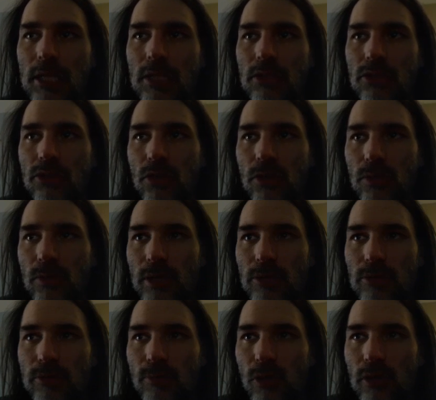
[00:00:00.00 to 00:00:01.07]
So it
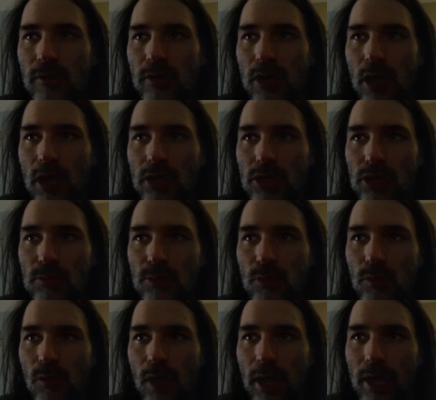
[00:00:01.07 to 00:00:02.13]
was more of a cautious
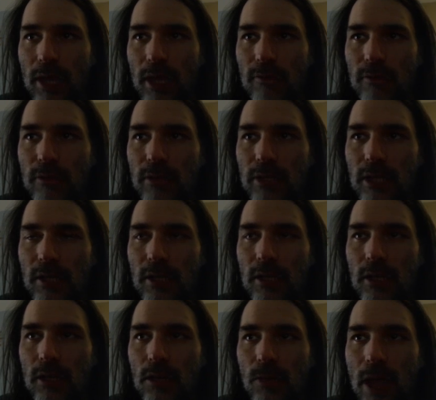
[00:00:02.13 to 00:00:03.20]
move why I covered there
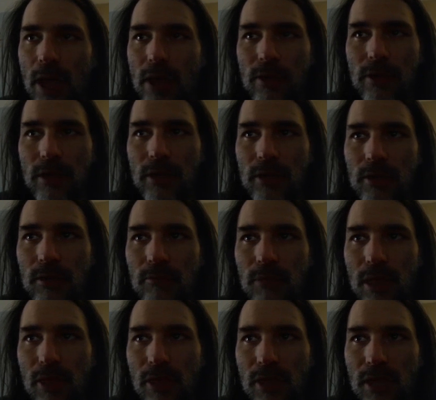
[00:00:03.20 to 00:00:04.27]
rather than
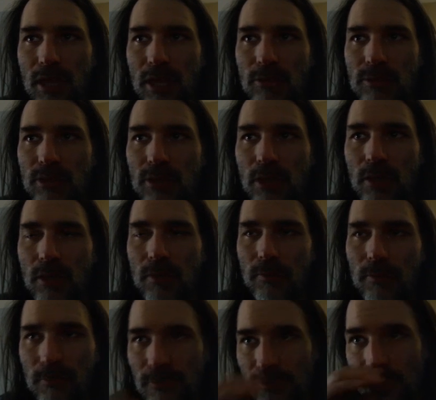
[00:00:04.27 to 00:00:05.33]
me thinking it was going to
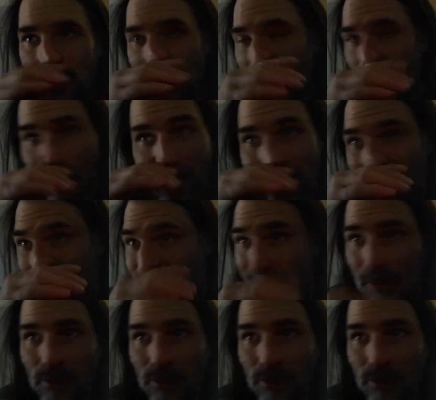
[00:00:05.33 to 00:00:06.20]
fully go against me.